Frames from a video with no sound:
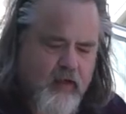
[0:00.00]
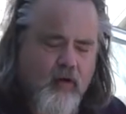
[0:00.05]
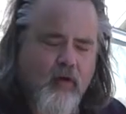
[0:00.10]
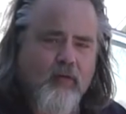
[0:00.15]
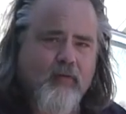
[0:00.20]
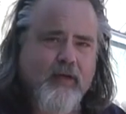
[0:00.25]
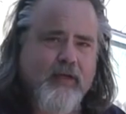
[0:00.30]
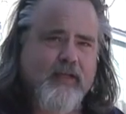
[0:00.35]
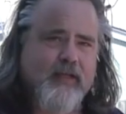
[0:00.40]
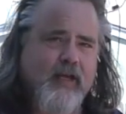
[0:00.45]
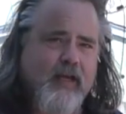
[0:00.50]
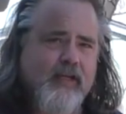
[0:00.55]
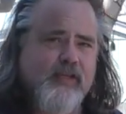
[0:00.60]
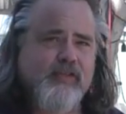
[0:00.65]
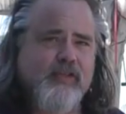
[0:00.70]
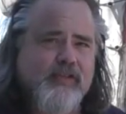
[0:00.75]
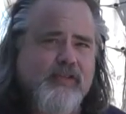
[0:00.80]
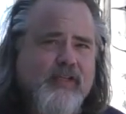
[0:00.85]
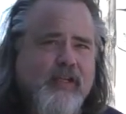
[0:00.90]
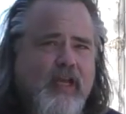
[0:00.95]
it only
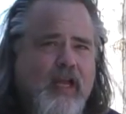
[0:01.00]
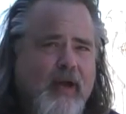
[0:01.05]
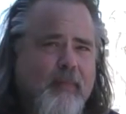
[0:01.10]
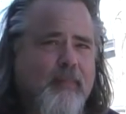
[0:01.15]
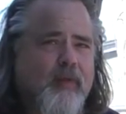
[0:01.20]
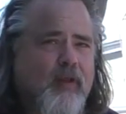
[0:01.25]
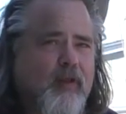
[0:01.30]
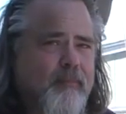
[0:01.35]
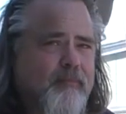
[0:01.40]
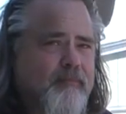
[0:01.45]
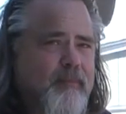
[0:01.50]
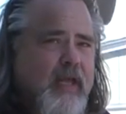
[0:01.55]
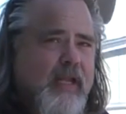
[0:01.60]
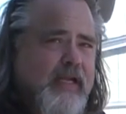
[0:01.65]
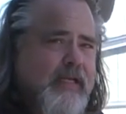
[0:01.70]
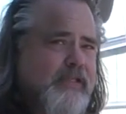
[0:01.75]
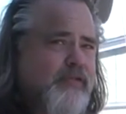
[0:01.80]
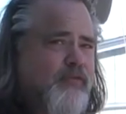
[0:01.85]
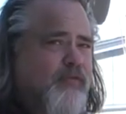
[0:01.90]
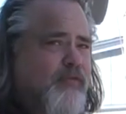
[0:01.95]
takes just a couple of
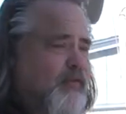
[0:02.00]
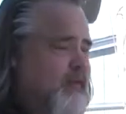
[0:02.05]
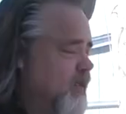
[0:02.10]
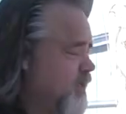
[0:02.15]
minutes for